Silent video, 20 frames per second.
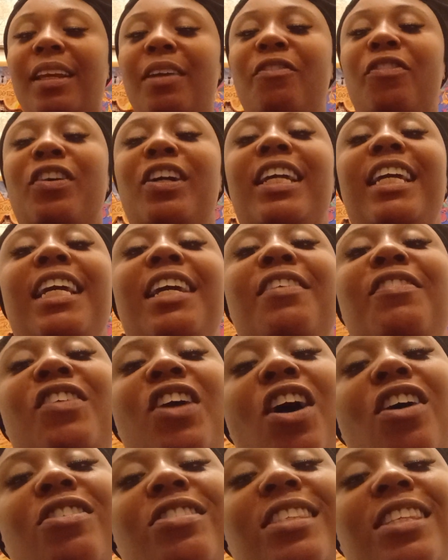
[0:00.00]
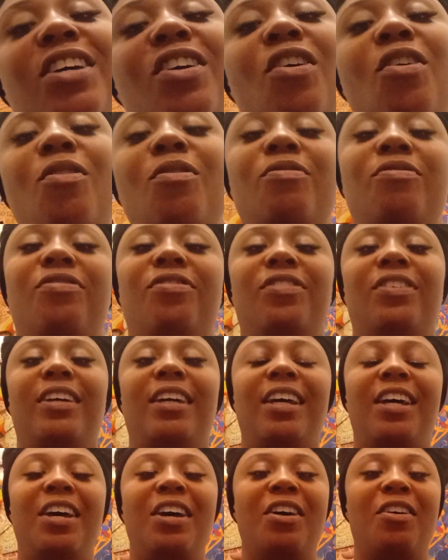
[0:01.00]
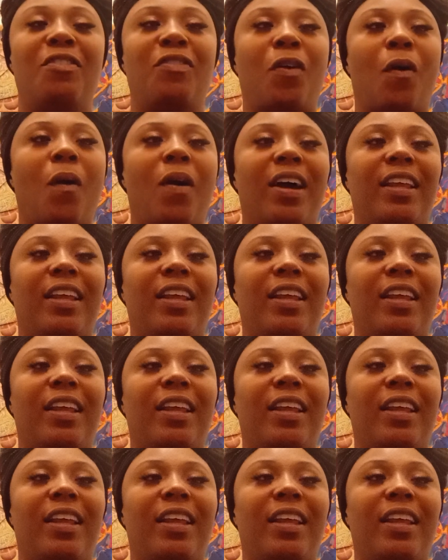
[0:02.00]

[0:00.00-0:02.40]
forgive yourself or